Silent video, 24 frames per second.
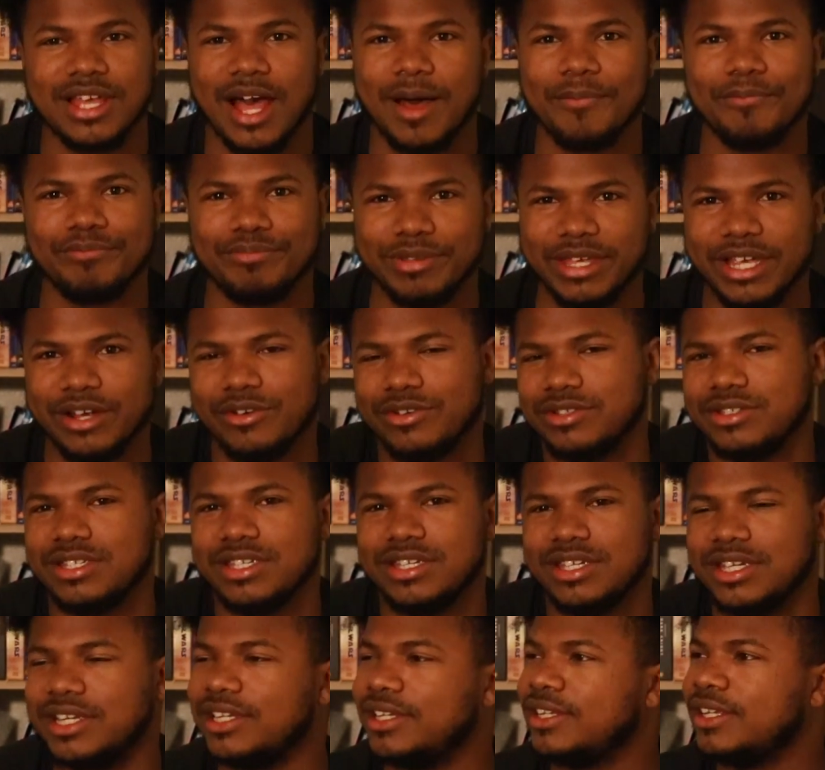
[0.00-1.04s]
I'm
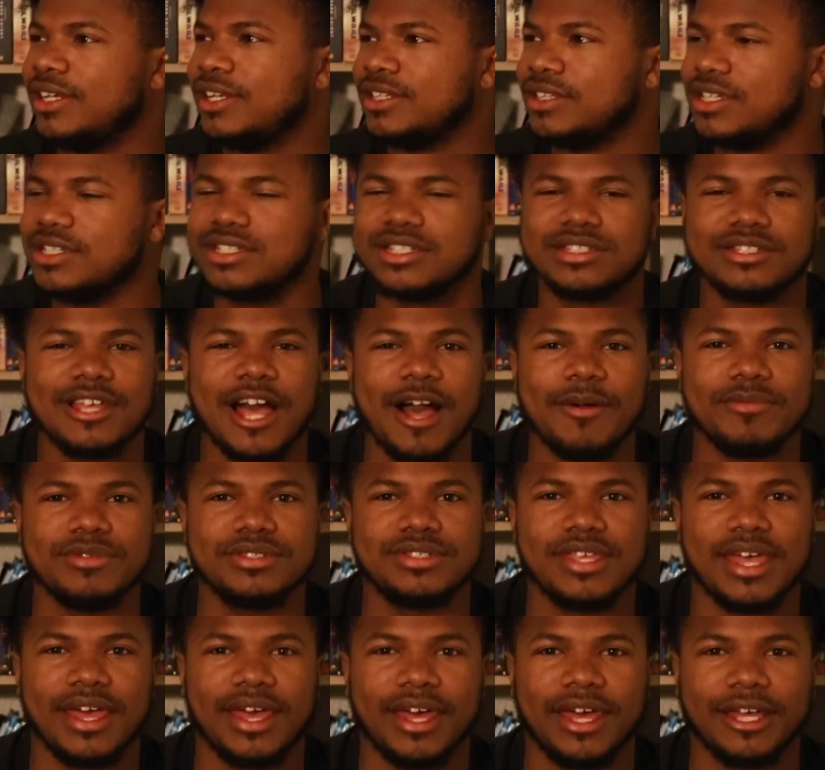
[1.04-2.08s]
guaranteeing this is Tommy's
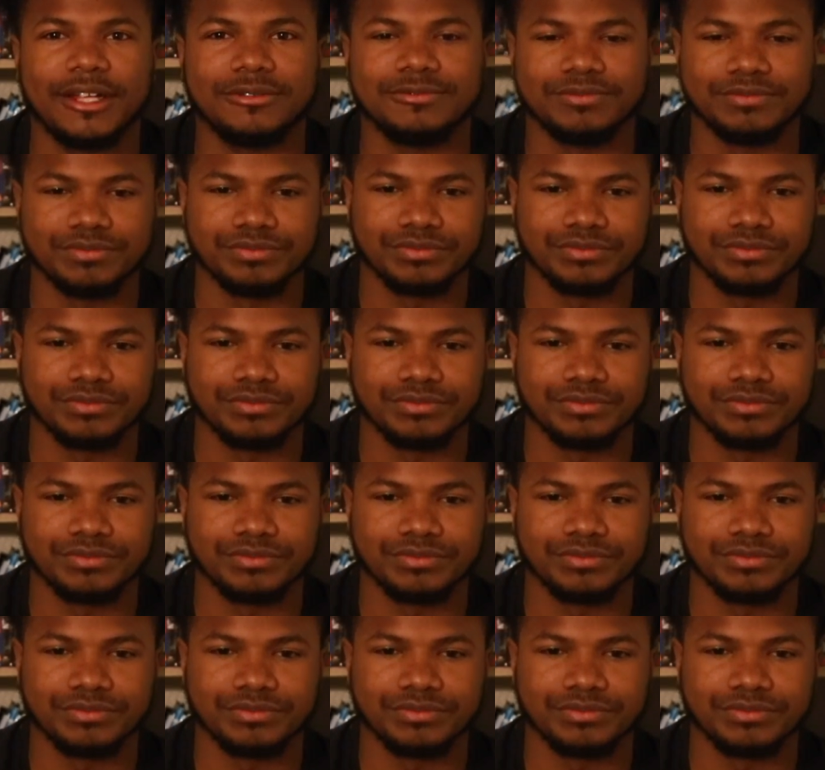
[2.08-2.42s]
dad.